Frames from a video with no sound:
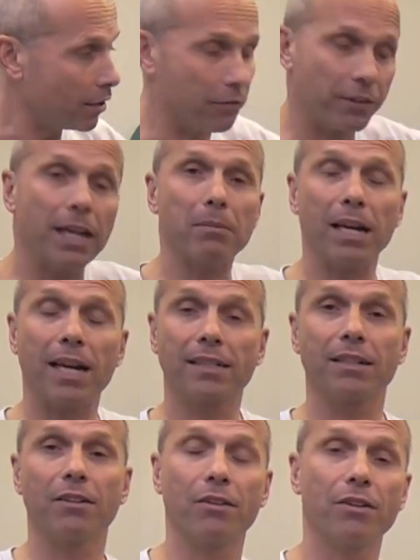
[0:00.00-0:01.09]
a frame
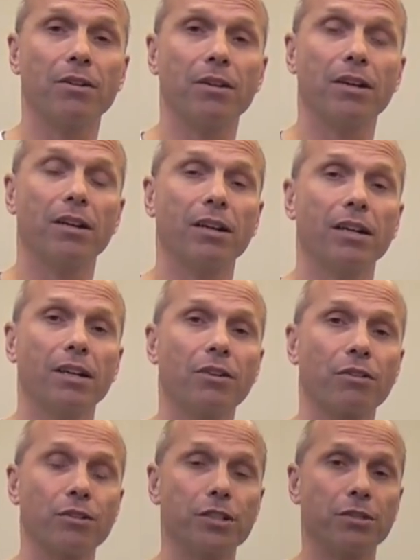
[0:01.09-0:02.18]
like a
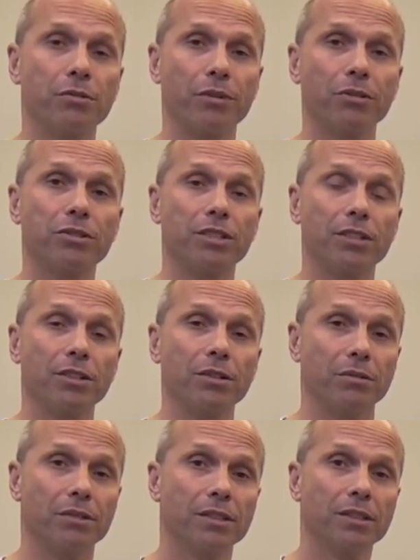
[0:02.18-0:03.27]
32 Roadster
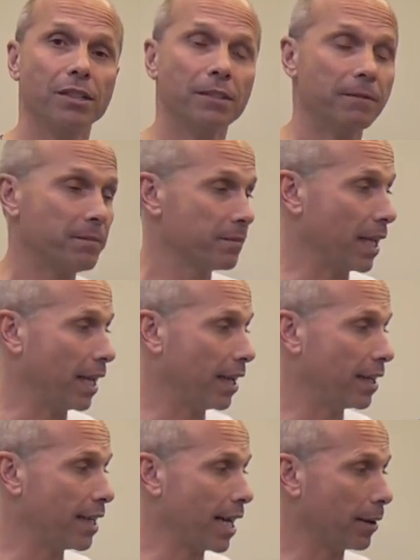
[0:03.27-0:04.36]
too.
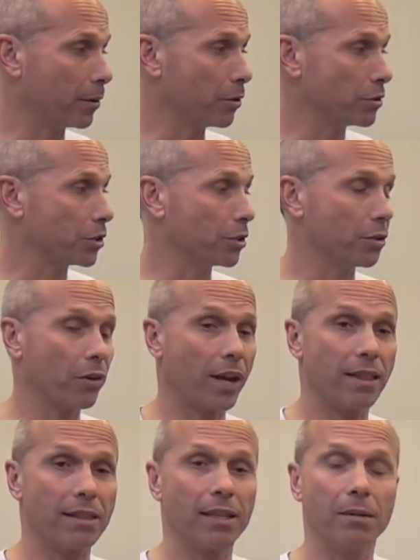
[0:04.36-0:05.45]
And I want to show you
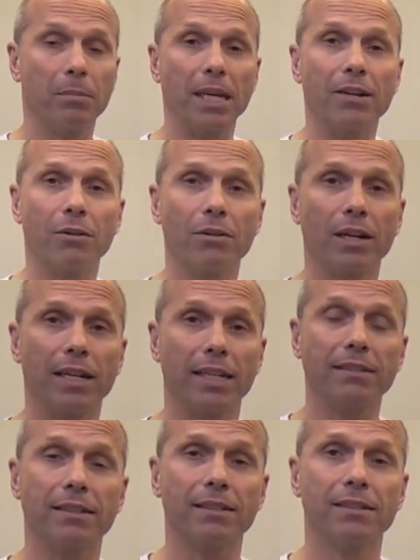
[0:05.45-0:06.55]
that in the bead roller
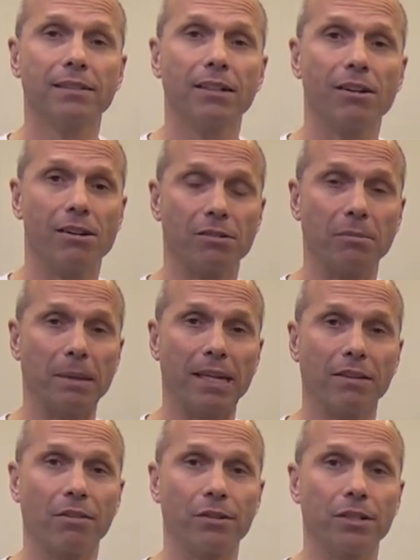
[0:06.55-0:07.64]
later, how to
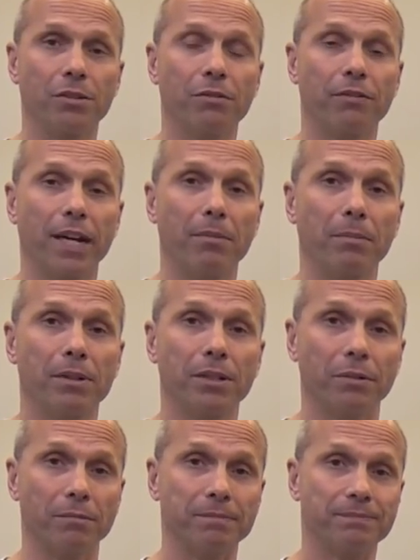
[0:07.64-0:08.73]
make a 32 frame
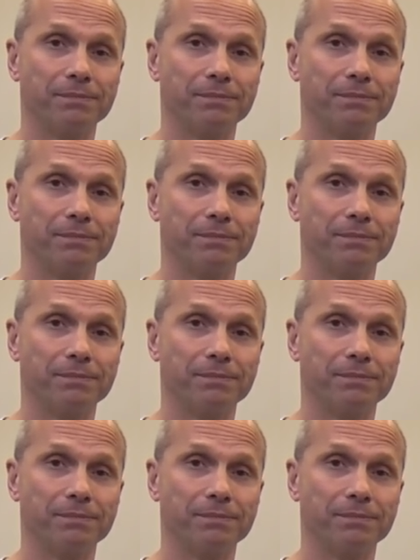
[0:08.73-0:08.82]
too.